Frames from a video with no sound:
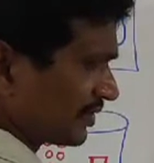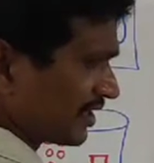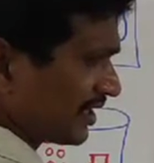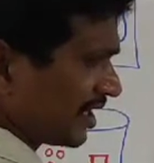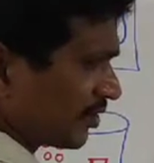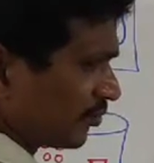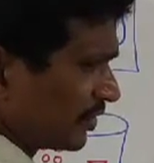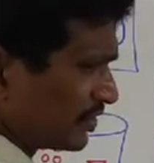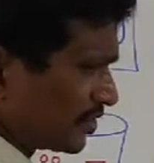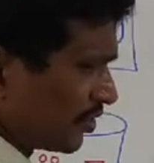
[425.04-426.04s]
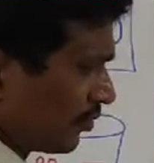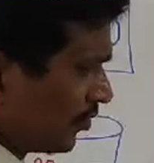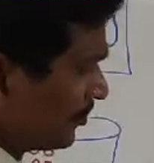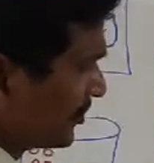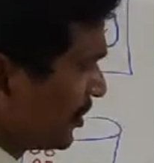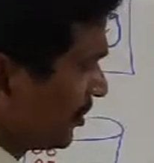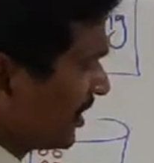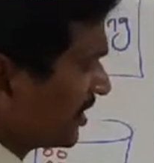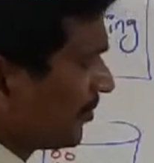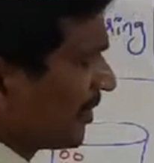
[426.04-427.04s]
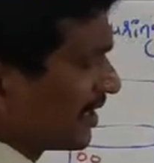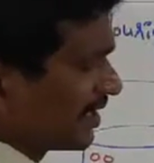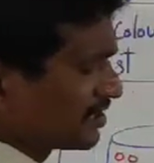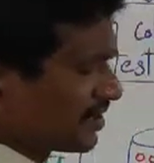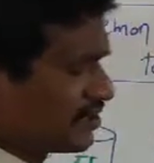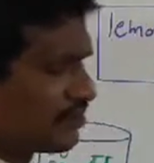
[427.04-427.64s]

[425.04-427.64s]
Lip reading: of ethylene hormone is slow. Okay, the bananas